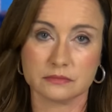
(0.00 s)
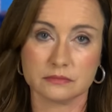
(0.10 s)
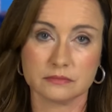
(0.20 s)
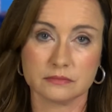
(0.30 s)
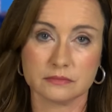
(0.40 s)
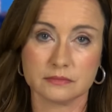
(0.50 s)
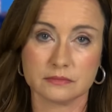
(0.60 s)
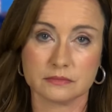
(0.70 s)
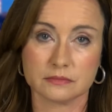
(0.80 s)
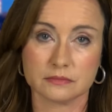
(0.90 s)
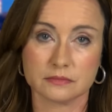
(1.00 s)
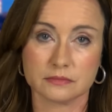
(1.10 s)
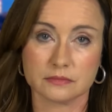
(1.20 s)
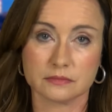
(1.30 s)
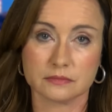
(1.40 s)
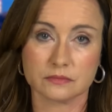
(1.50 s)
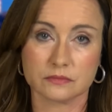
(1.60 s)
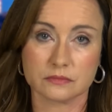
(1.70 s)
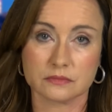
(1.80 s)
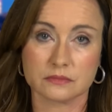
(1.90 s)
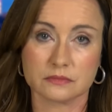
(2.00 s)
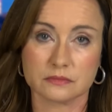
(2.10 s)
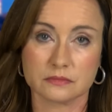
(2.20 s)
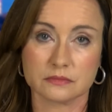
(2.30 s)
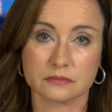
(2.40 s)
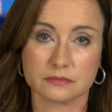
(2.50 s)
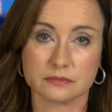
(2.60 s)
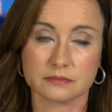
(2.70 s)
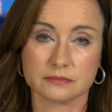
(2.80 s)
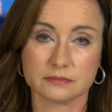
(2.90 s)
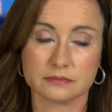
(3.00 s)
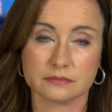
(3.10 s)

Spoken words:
The person shown says nothing.